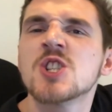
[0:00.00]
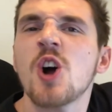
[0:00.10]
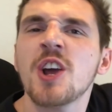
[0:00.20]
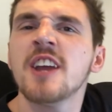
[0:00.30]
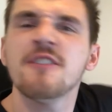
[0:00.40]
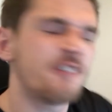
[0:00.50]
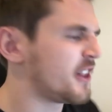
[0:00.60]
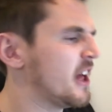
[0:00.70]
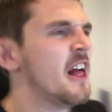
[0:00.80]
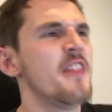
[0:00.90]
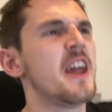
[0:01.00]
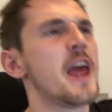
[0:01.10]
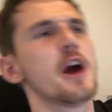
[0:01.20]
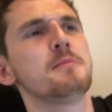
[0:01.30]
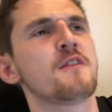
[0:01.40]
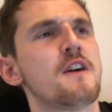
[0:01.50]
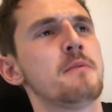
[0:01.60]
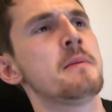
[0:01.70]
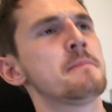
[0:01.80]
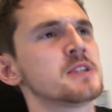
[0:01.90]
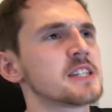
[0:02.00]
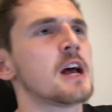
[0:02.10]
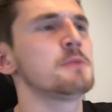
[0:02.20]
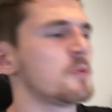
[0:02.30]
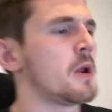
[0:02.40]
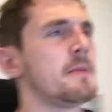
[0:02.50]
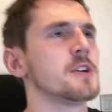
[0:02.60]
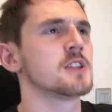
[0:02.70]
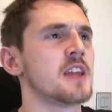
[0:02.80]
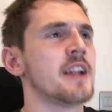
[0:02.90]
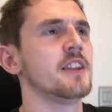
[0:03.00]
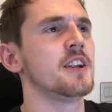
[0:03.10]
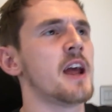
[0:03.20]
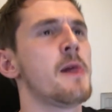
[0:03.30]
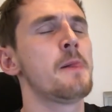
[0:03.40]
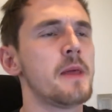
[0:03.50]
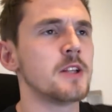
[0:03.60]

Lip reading: stocking filler, then hit up your family members, tell them you want it, because at the end of the day,